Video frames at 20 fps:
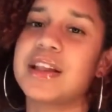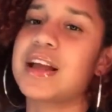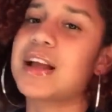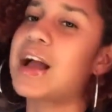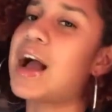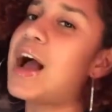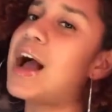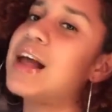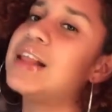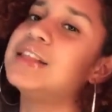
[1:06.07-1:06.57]

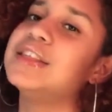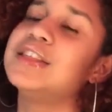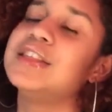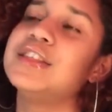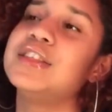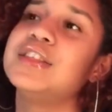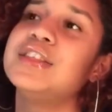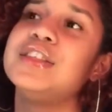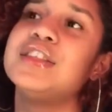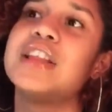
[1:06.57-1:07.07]
Like,
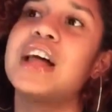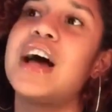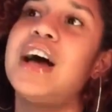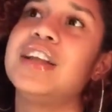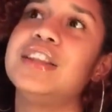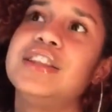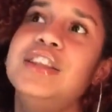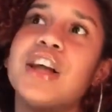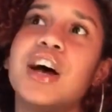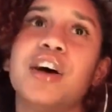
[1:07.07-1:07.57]

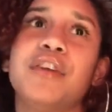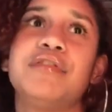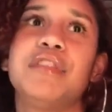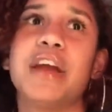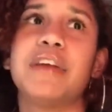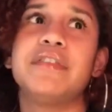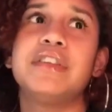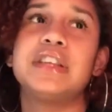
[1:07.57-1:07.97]
I loved